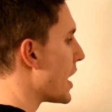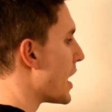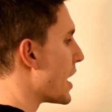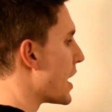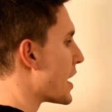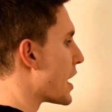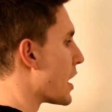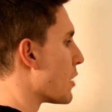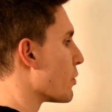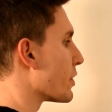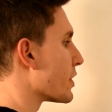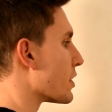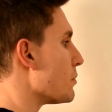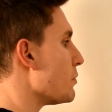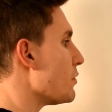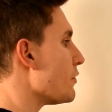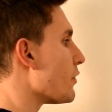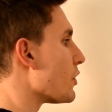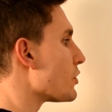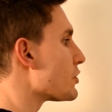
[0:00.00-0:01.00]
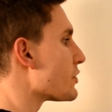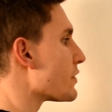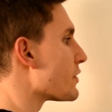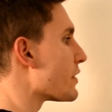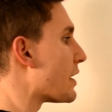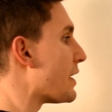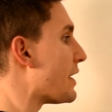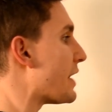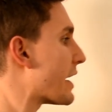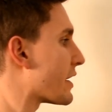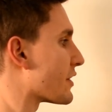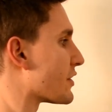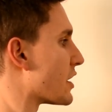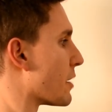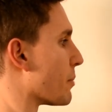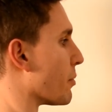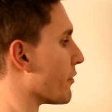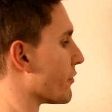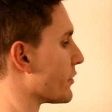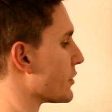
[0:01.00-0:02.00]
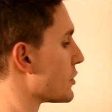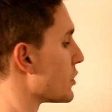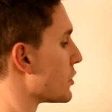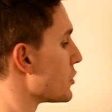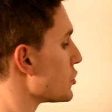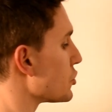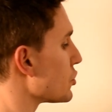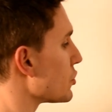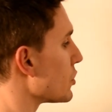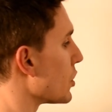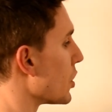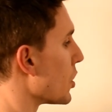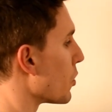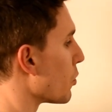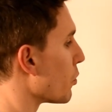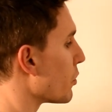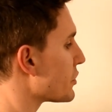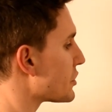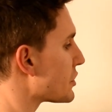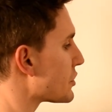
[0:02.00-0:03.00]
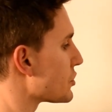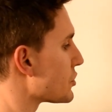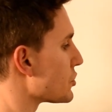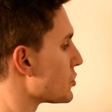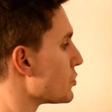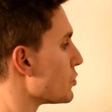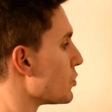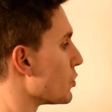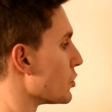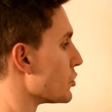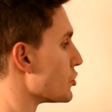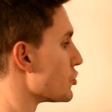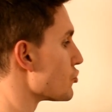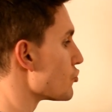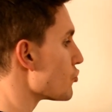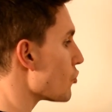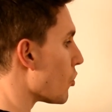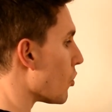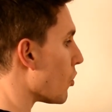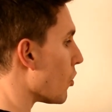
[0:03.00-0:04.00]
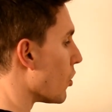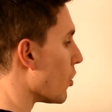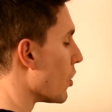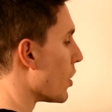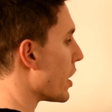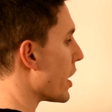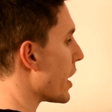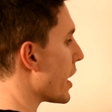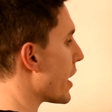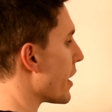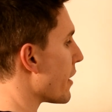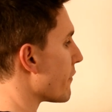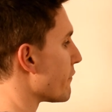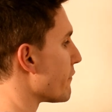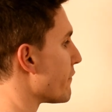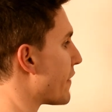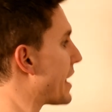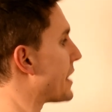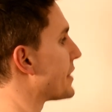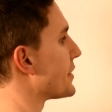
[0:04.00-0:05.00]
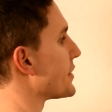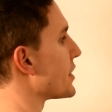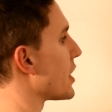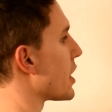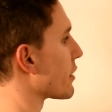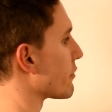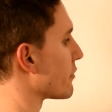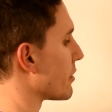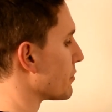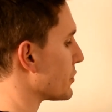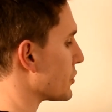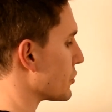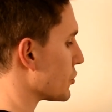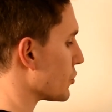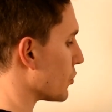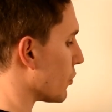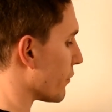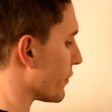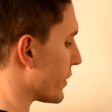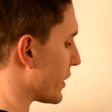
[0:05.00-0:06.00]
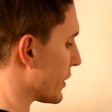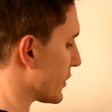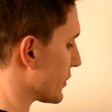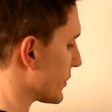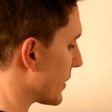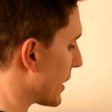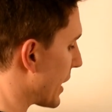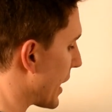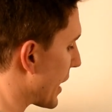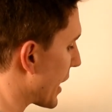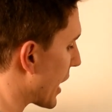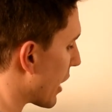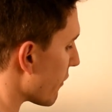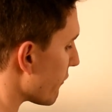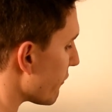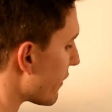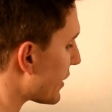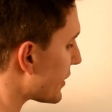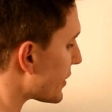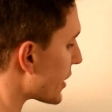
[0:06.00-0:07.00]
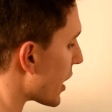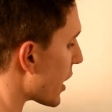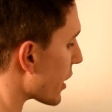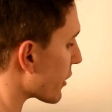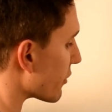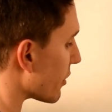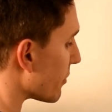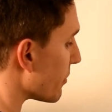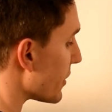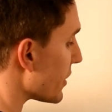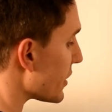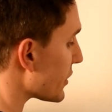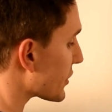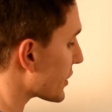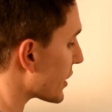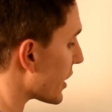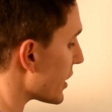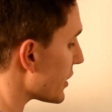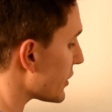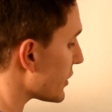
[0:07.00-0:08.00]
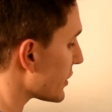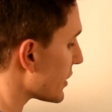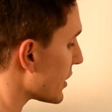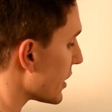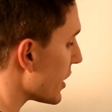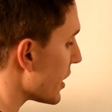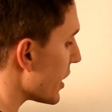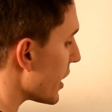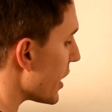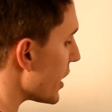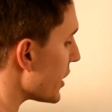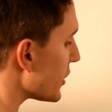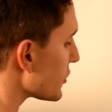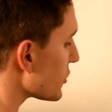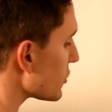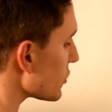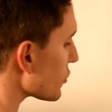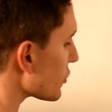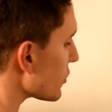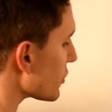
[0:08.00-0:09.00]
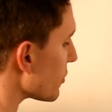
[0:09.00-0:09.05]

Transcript: Now we can move on to the next step of the solution, which is to draw a Venn diagram to solve this. Now a Venn diagram in this case is just a